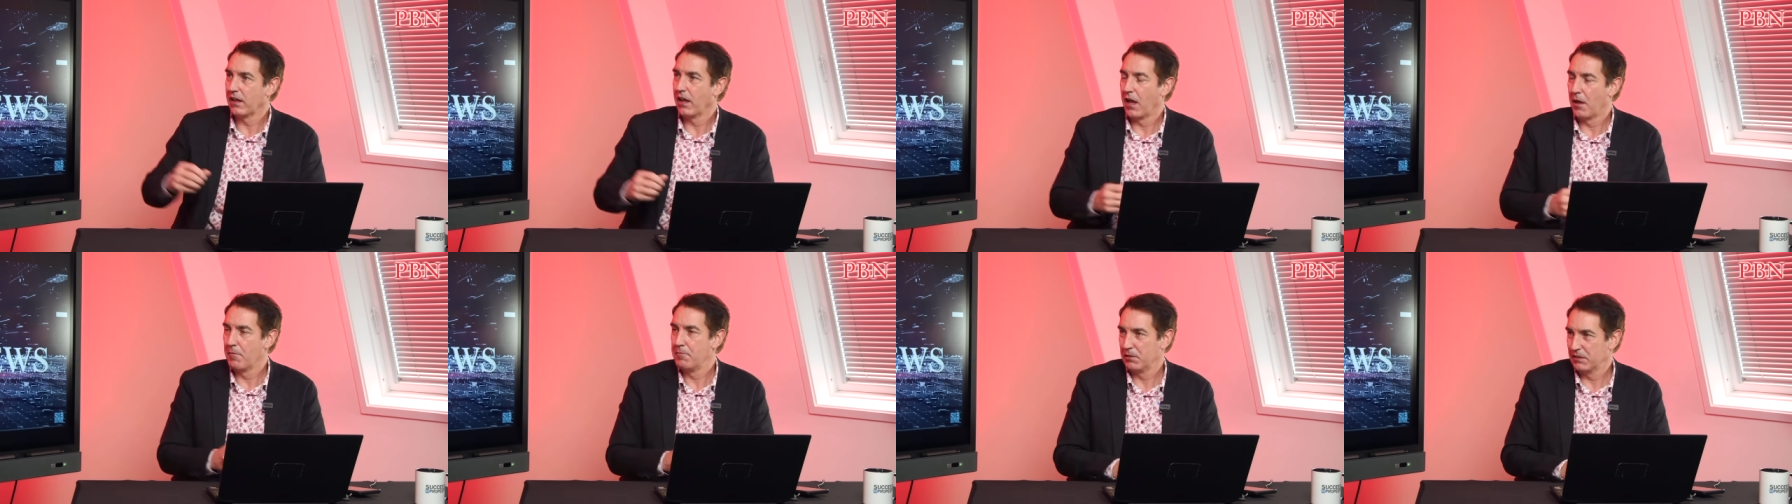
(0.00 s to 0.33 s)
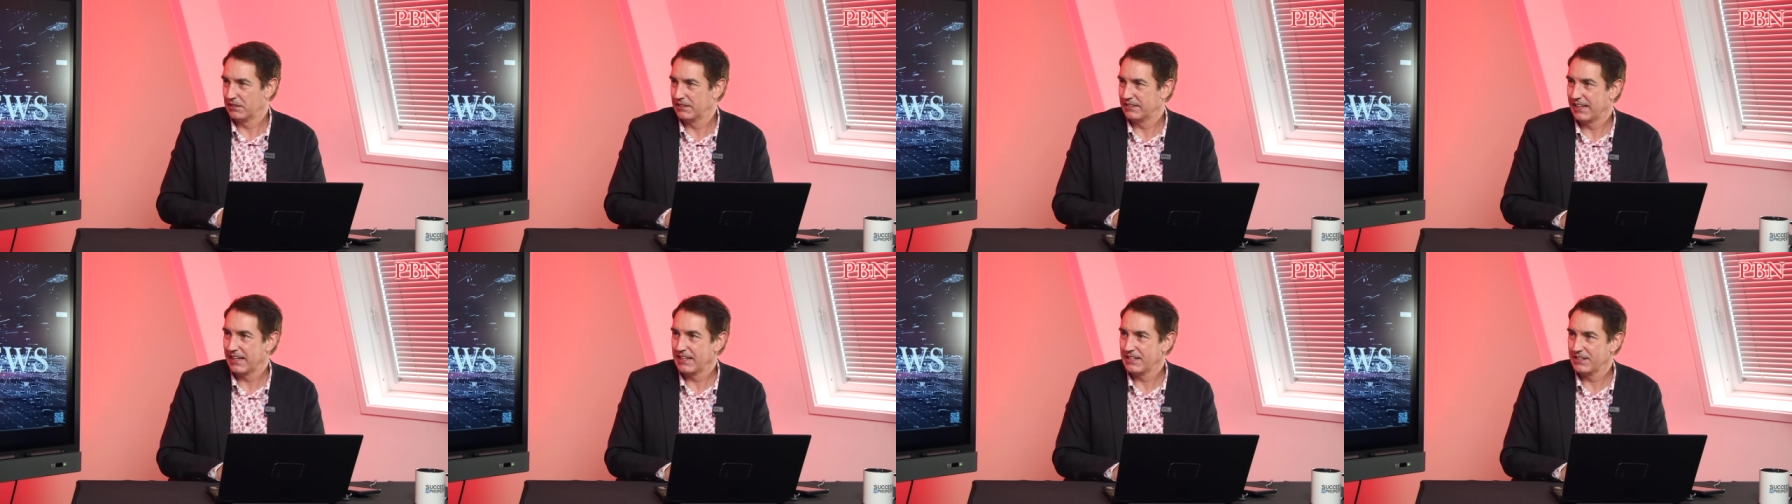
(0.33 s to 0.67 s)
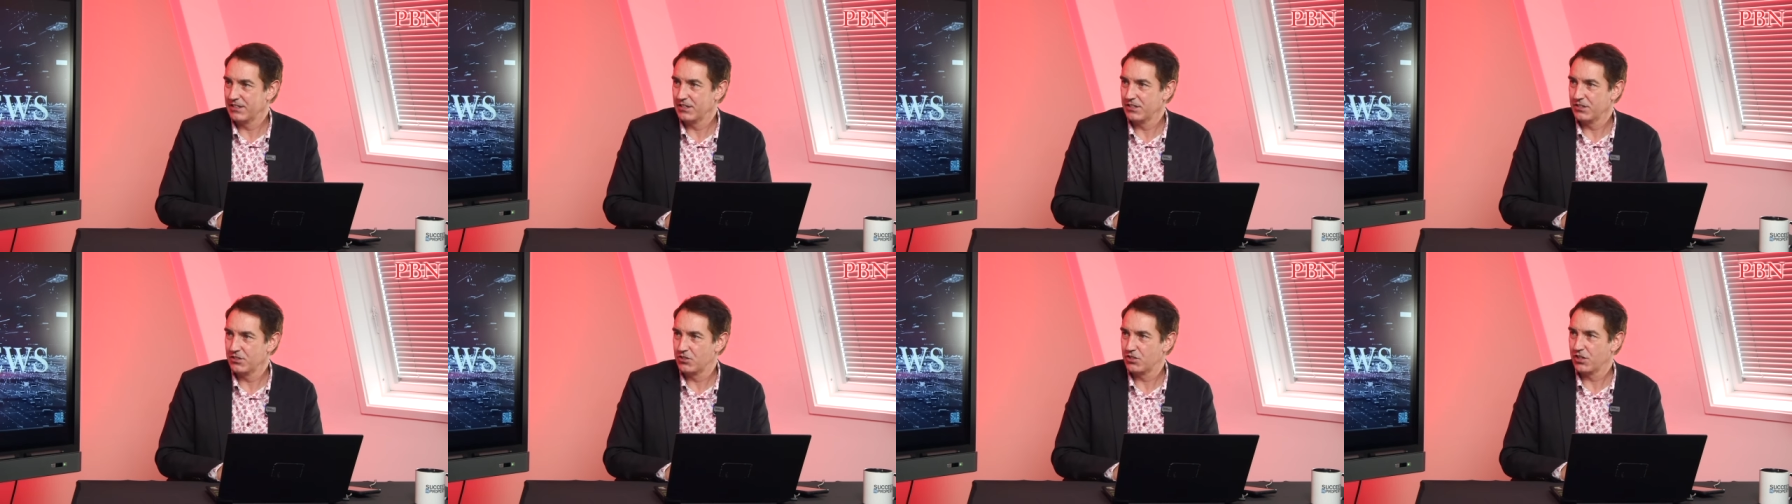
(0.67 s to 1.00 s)
a
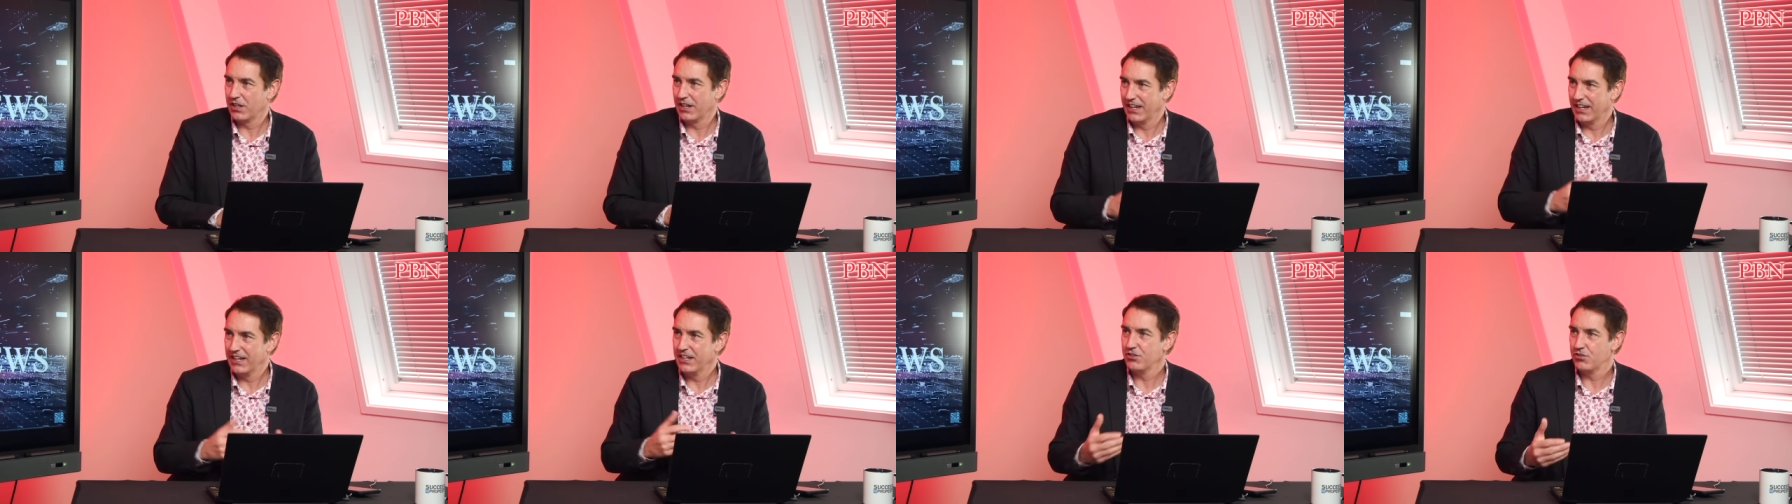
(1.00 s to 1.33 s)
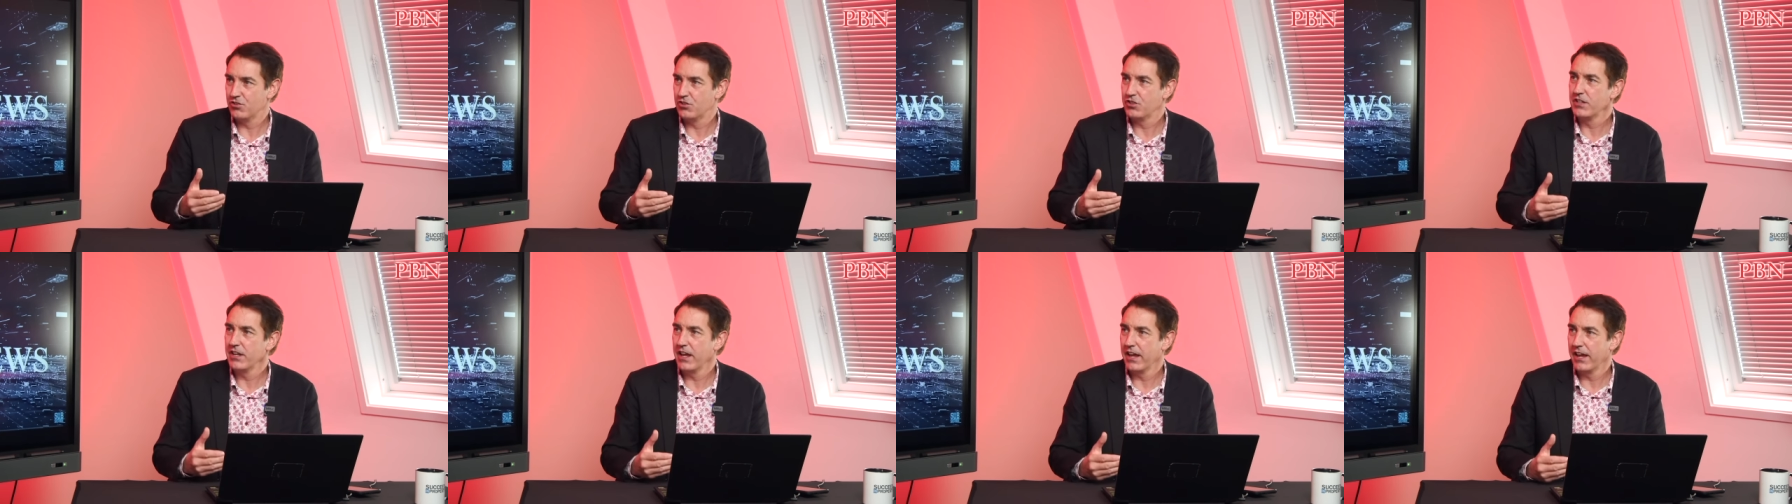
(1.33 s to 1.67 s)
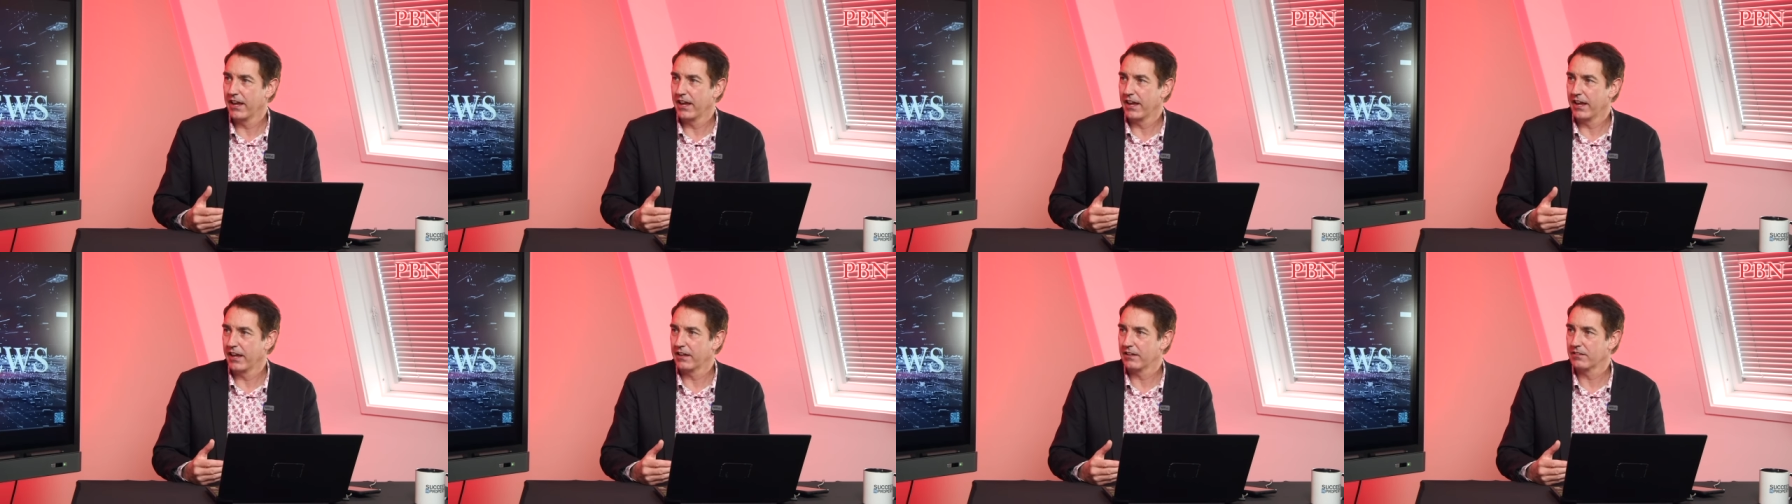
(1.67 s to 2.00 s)
percentage each
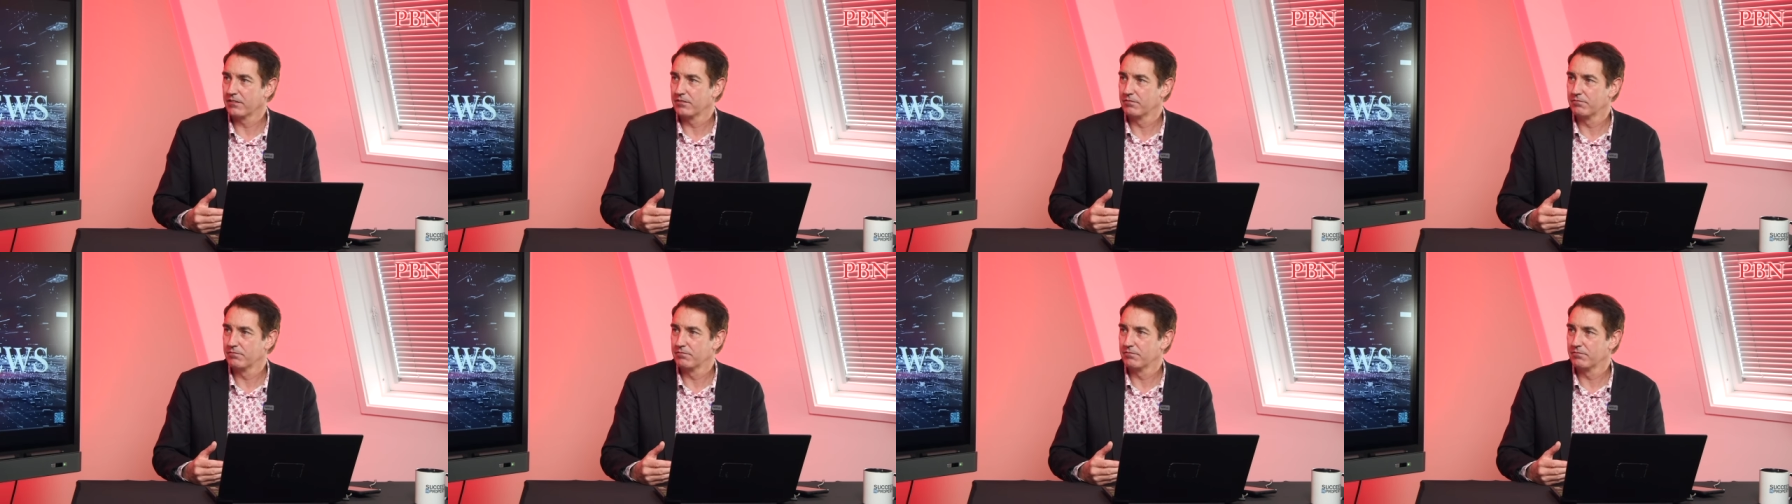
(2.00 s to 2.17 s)
year